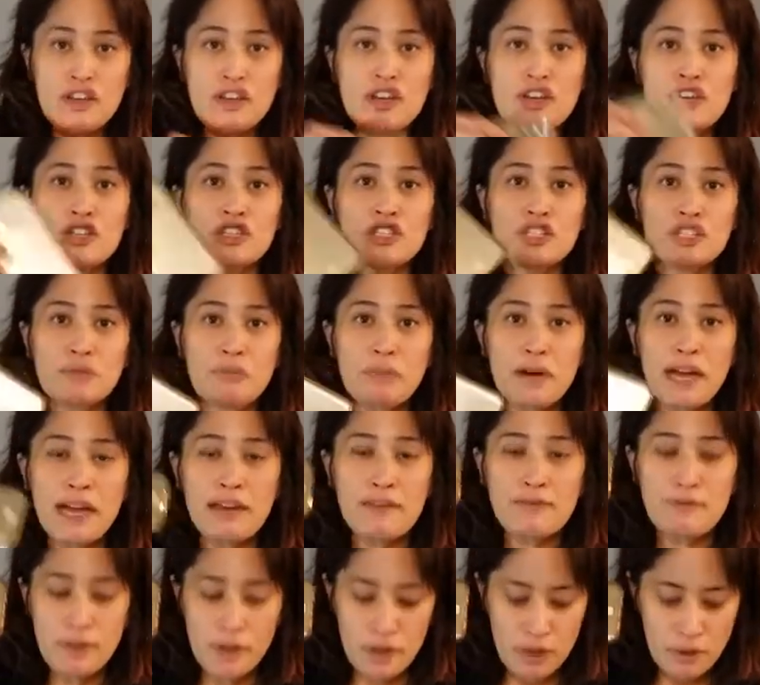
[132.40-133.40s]
So my
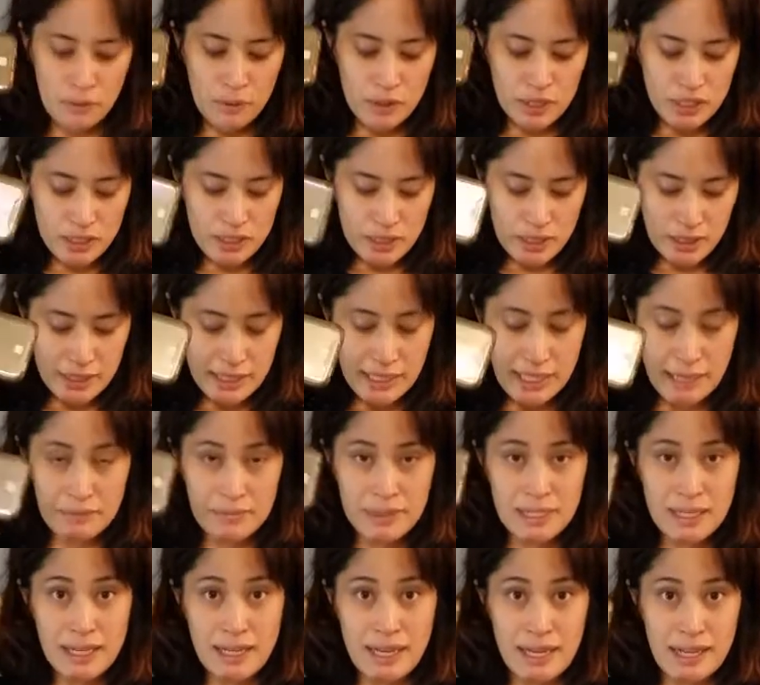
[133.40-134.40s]
phone, which is a
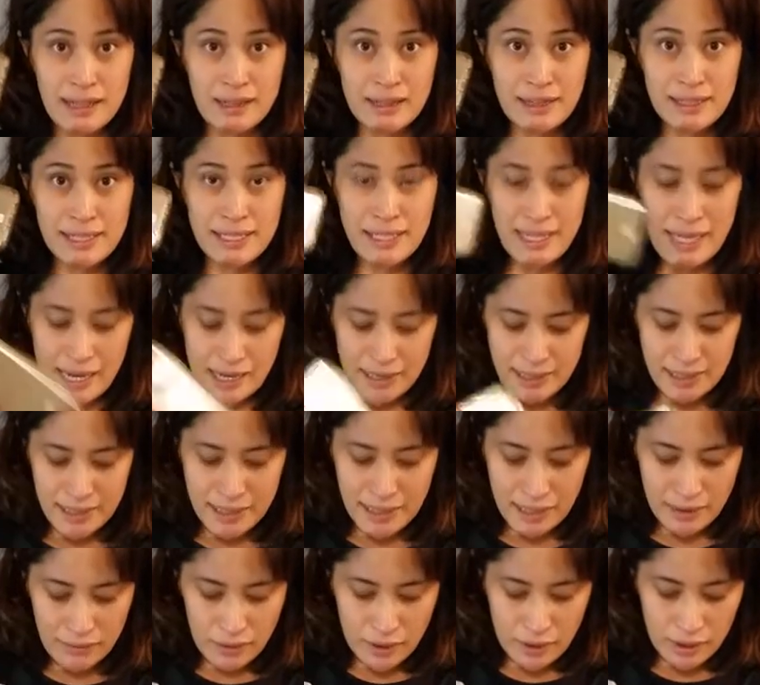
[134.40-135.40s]
Samsung Galaxy
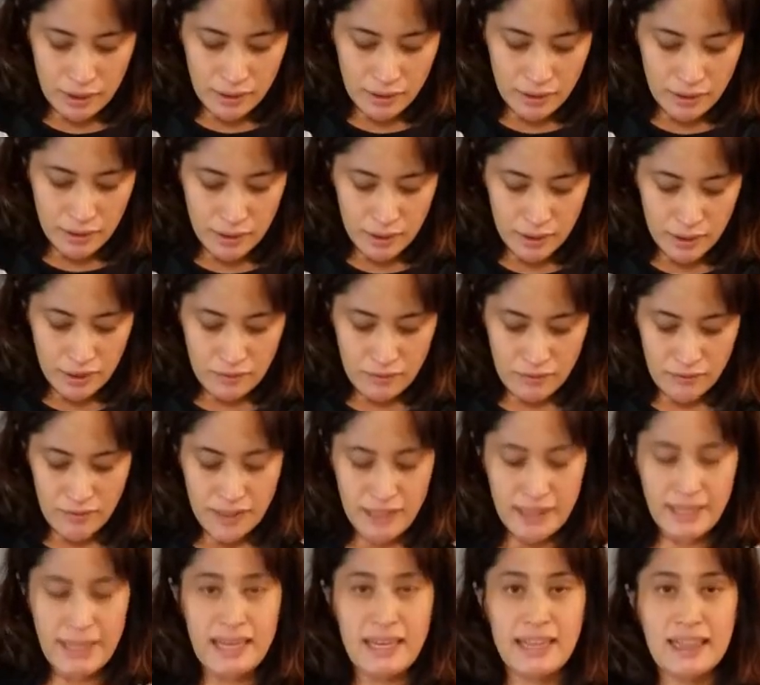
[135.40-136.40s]
S7, can fit
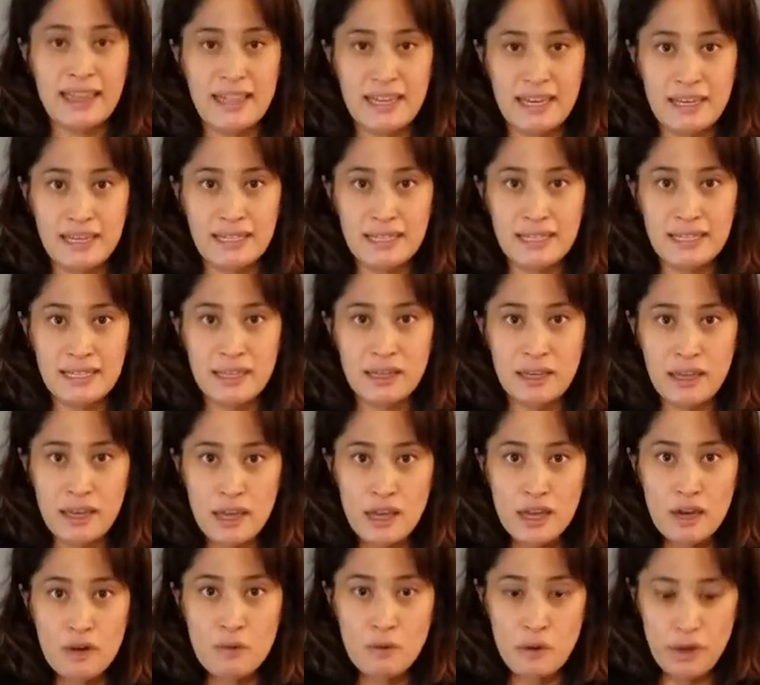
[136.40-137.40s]
like this
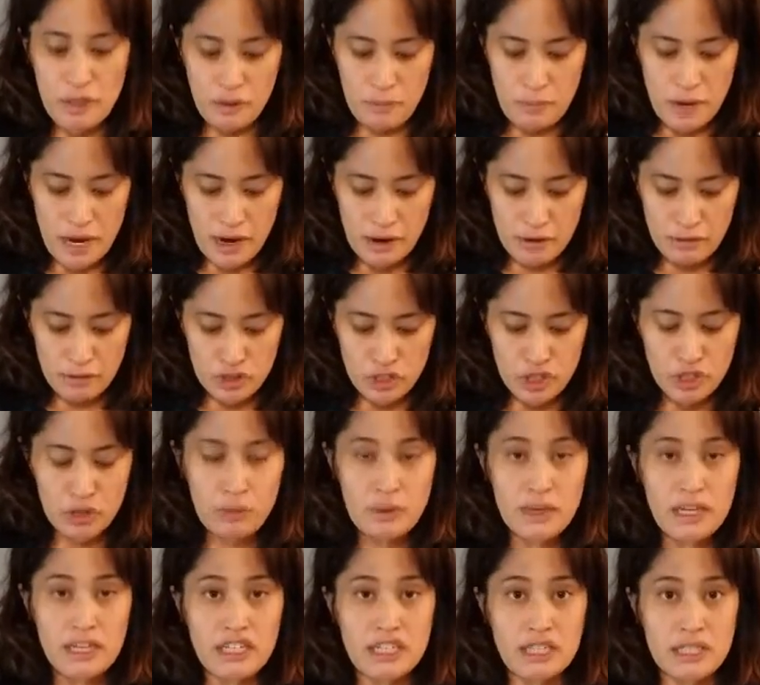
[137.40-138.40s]
with about 2
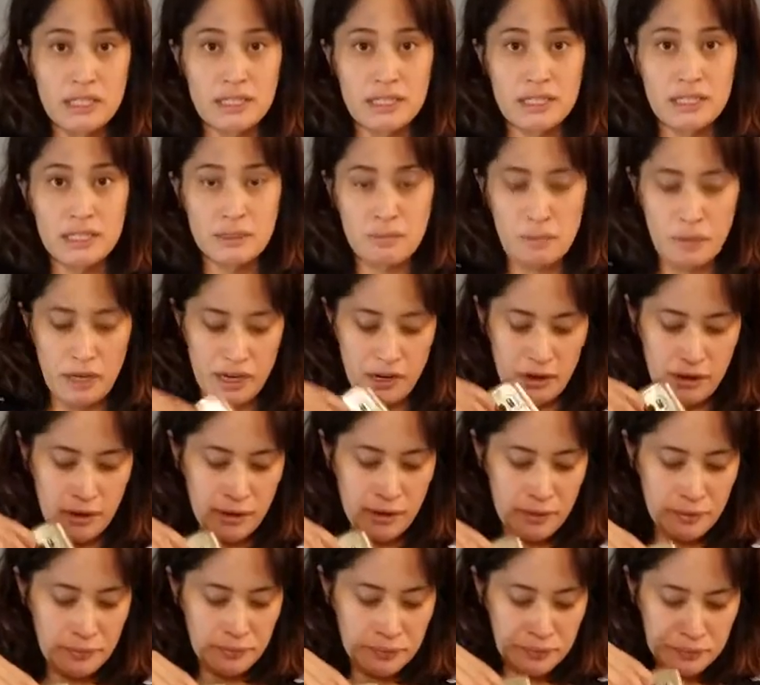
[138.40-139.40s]
inches to
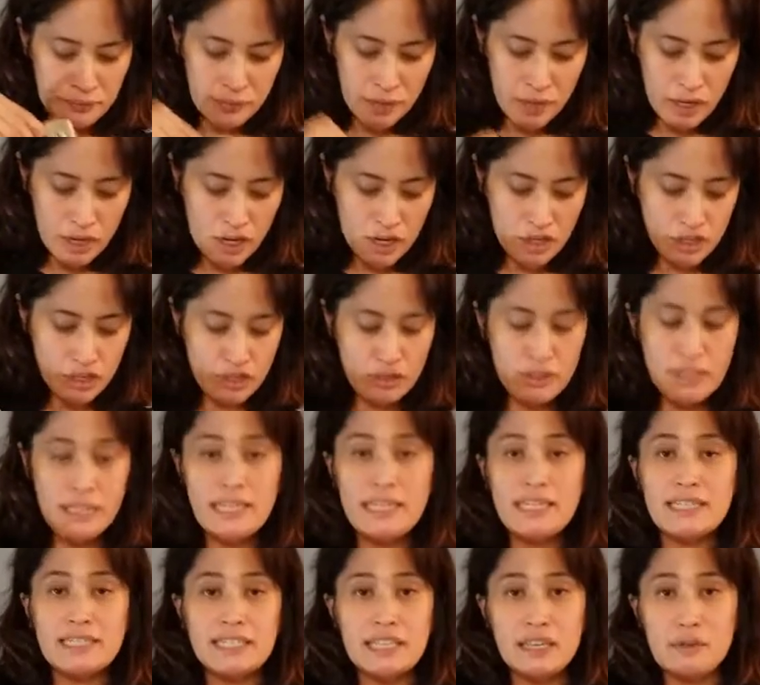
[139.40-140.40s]
spare. So you could
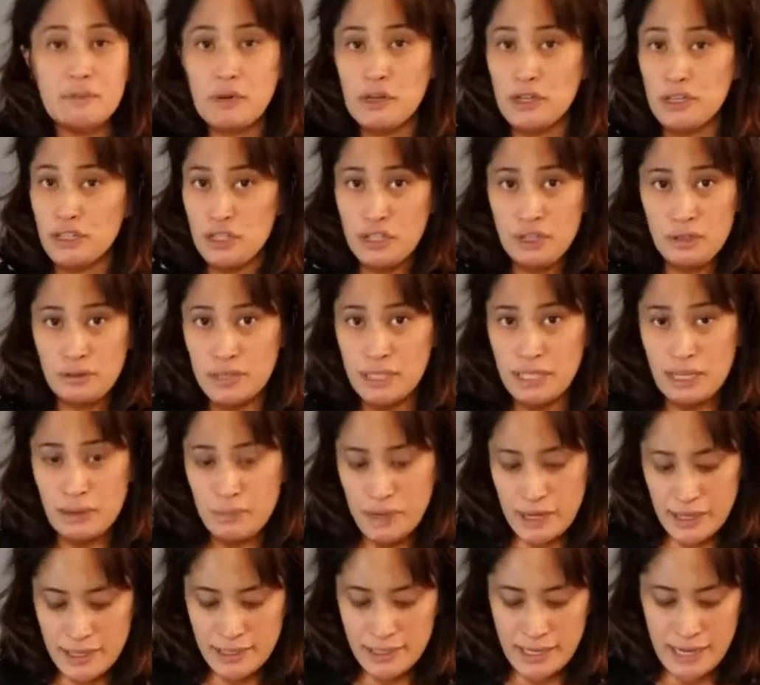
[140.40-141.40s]
easily put two side
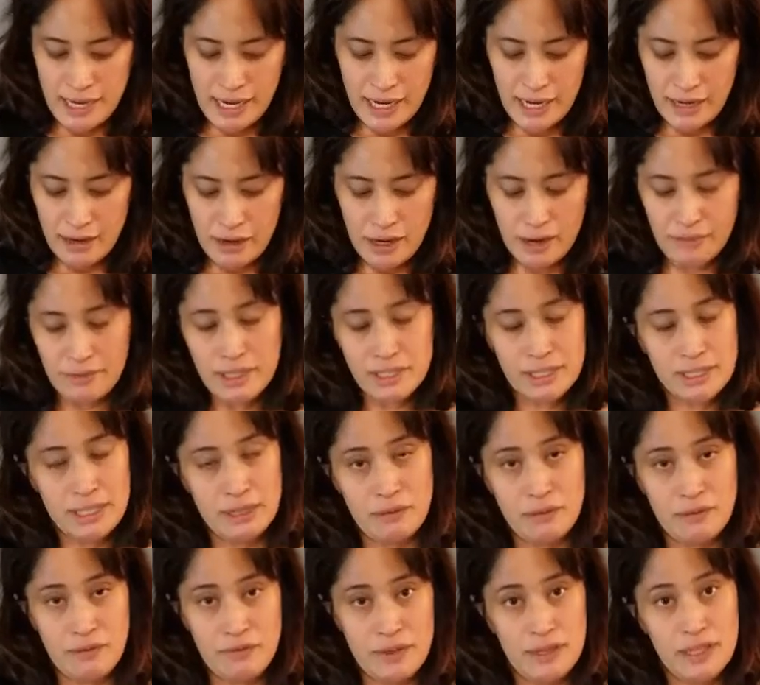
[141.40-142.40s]
by side. Obviously it
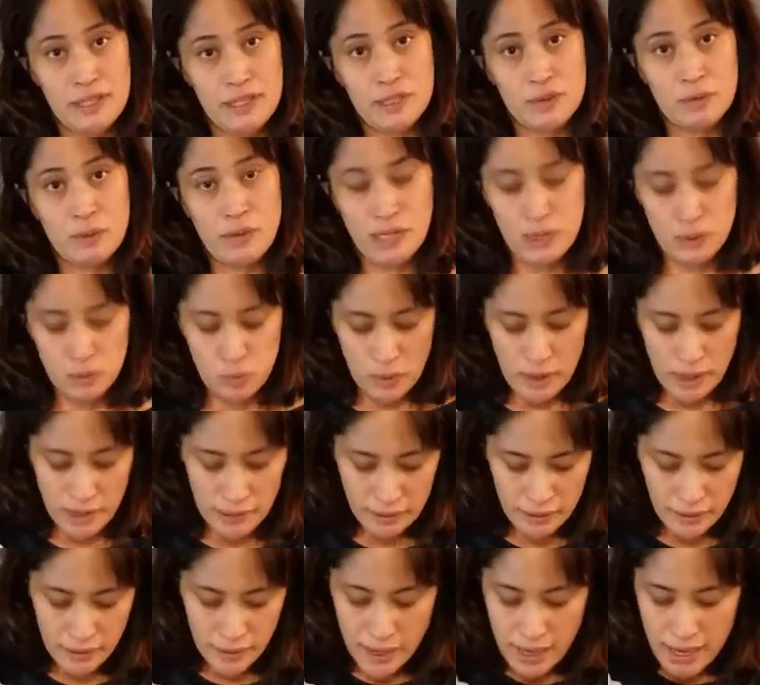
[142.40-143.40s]
would fit this way as
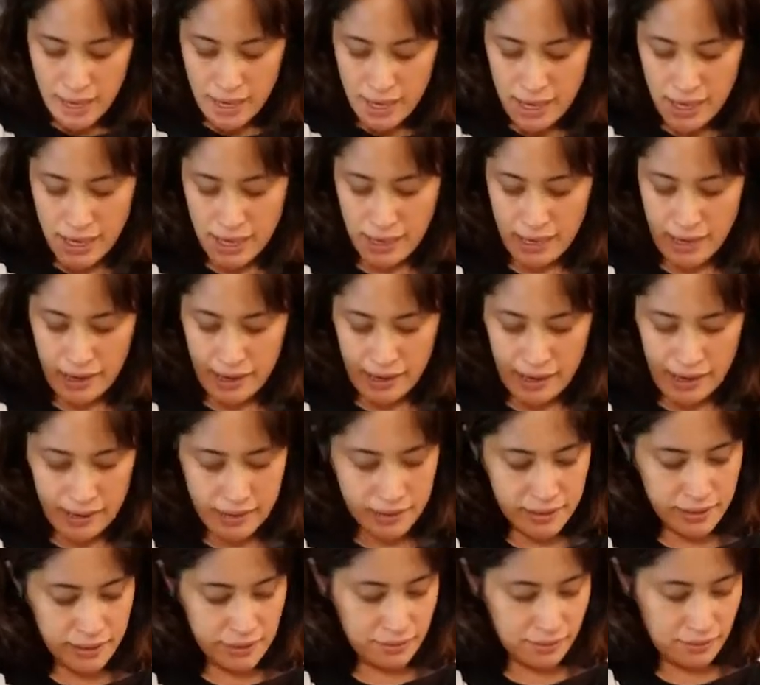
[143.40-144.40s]
well. And
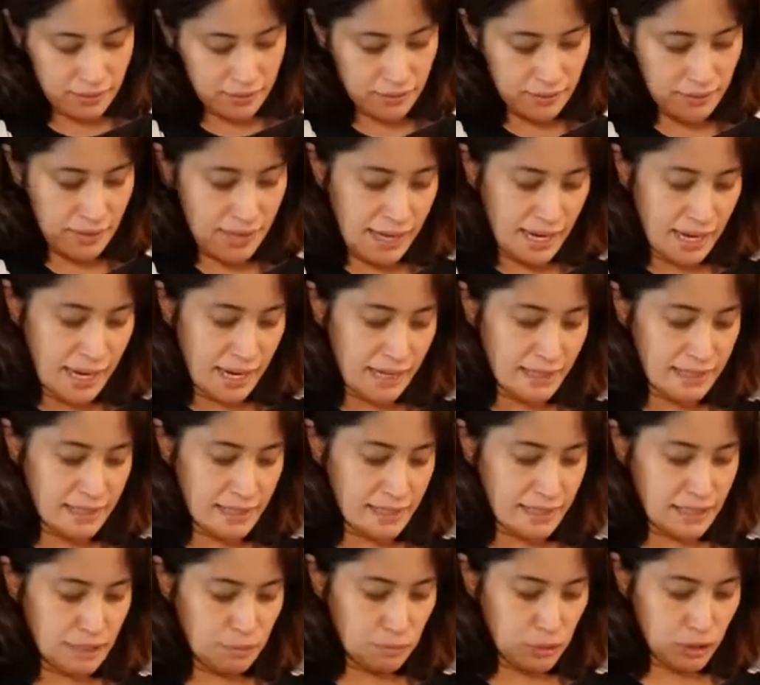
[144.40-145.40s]
that has
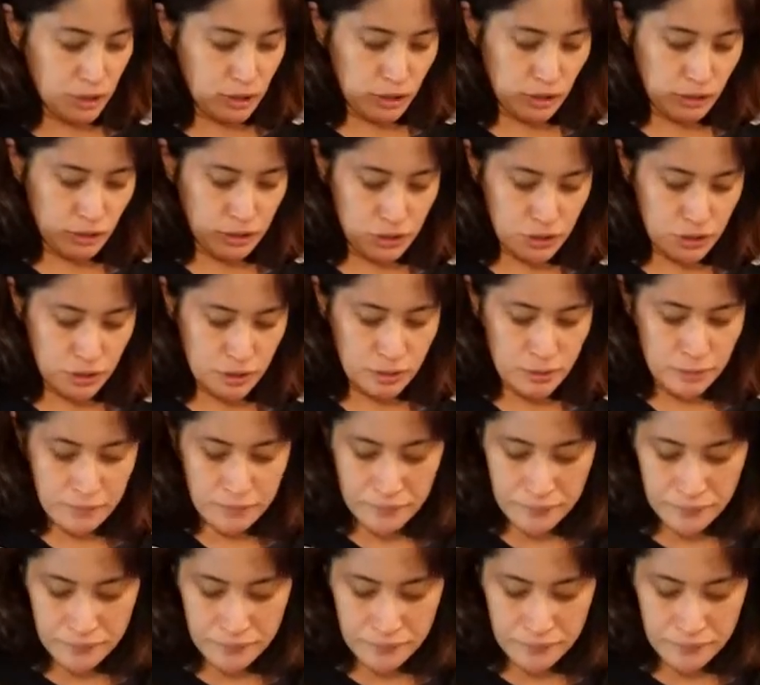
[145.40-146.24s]
a zipper closure.